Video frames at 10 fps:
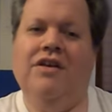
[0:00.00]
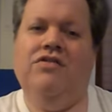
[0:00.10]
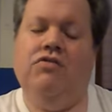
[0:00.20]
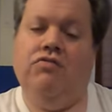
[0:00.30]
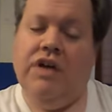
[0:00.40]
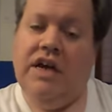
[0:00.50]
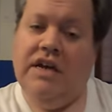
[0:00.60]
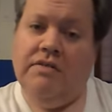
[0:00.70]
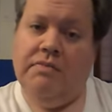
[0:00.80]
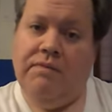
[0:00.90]
So
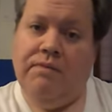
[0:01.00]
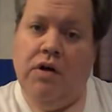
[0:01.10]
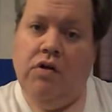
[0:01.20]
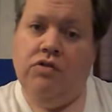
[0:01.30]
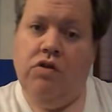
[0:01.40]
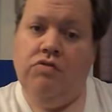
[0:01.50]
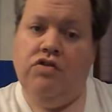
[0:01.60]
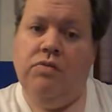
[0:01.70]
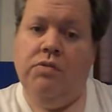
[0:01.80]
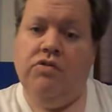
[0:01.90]
greetings, my fellow
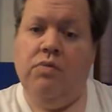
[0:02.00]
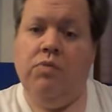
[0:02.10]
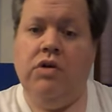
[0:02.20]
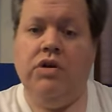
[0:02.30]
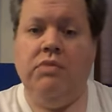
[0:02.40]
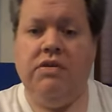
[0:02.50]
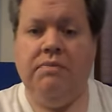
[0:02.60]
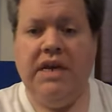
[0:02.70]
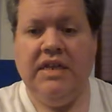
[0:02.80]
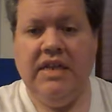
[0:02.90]
YouTubers, and welcome to
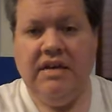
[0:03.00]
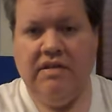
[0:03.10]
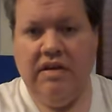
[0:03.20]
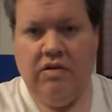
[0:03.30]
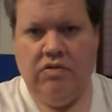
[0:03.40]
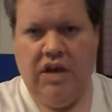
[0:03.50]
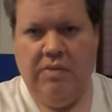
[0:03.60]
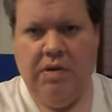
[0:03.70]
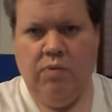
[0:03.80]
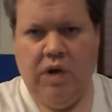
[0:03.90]
Big D's
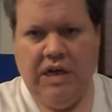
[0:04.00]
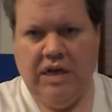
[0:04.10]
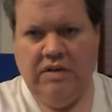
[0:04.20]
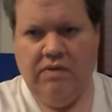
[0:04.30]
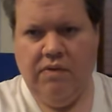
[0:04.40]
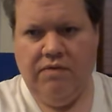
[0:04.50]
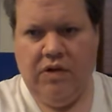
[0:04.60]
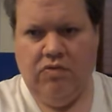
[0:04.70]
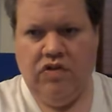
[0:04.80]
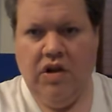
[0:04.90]
Entertainment Rankings and
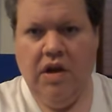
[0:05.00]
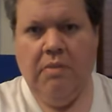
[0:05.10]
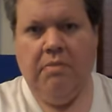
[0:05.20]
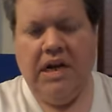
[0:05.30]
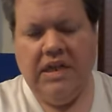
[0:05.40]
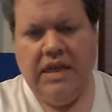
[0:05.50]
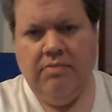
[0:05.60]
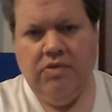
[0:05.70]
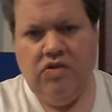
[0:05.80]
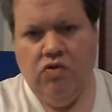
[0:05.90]
Reviews. My
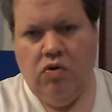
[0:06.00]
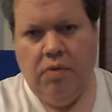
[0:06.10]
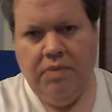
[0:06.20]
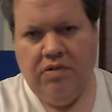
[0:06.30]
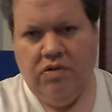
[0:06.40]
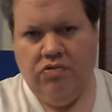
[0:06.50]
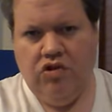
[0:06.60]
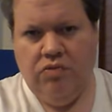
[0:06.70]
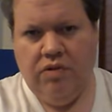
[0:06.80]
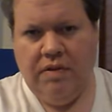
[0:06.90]
name's Doyle, better known
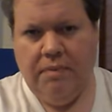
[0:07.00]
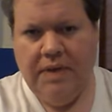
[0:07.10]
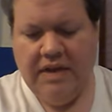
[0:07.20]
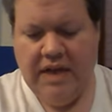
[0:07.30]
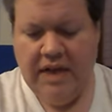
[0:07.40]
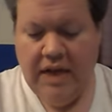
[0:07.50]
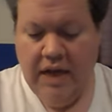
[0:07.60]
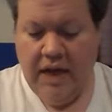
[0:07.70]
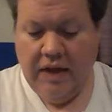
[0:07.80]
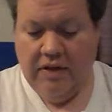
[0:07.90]
to as the Big D,
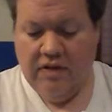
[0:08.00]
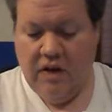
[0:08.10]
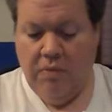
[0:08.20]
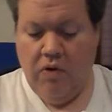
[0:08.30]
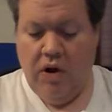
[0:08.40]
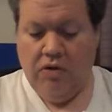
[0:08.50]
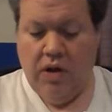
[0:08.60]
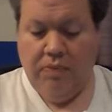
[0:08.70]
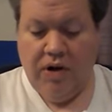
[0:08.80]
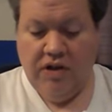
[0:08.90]
and this time around
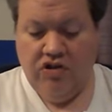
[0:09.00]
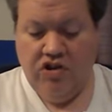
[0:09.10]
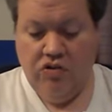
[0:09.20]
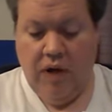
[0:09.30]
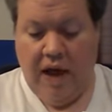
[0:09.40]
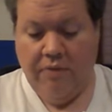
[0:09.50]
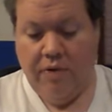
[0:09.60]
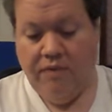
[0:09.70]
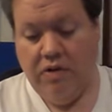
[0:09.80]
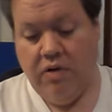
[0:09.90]
I bring to you a
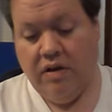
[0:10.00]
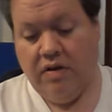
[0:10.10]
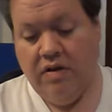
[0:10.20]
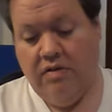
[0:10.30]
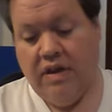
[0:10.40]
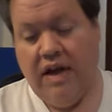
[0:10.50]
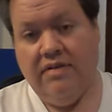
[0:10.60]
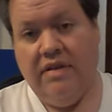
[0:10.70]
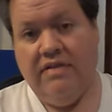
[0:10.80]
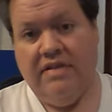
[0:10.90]
review of the two
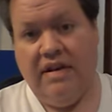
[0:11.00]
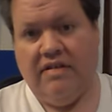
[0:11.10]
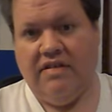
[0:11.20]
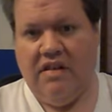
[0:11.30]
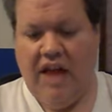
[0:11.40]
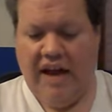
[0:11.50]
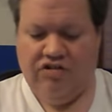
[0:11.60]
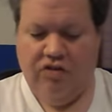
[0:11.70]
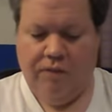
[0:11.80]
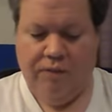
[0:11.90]
thousand six
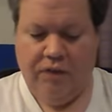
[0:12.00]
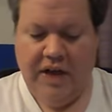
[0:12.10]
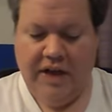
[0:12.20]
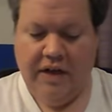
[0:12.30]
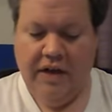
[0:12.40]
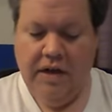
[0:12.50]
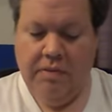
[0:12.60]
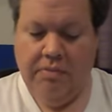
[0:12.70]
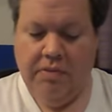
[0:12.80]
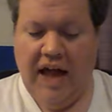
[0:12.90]
slasher flick,
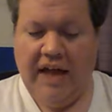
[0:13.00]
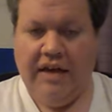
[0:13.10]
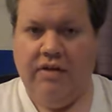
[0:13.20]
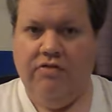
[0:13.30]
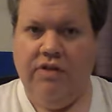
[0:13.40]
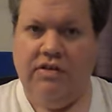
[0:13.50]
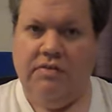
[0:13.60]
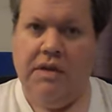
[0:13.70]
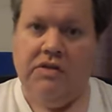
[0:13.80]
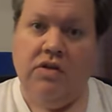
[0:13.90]
Black
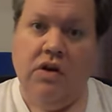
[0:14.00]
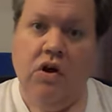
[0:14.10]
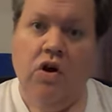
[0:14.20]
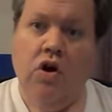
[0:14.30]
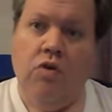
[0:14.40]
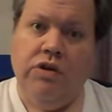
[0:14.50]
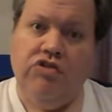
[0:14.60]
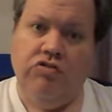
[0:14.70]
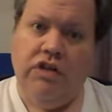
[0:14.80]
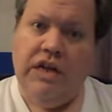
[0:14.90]
Christmas,
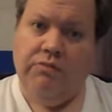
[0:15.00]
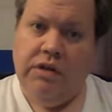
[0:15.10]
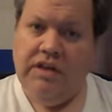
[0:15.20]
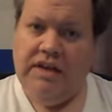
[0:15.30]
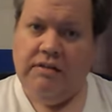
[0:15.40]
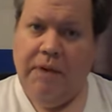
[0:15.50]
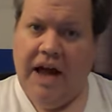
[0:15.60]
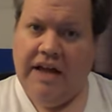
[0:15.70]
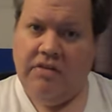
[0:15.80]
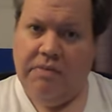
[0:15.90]
originally released
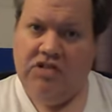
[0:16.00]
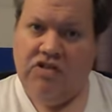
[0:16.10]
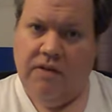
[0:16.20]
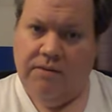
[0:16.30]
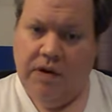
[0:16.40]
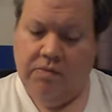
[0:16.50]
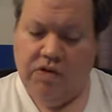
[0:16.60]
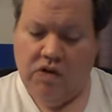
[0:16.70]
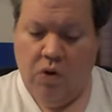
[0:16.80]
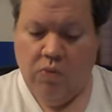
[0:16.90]
by Dimension
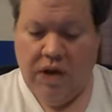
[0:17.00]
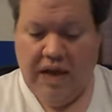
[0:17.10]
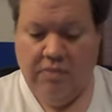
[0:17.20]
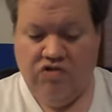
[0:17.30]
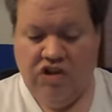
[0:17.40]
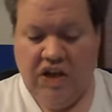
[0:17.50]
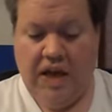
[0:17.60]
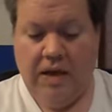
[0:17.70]
Films along with M G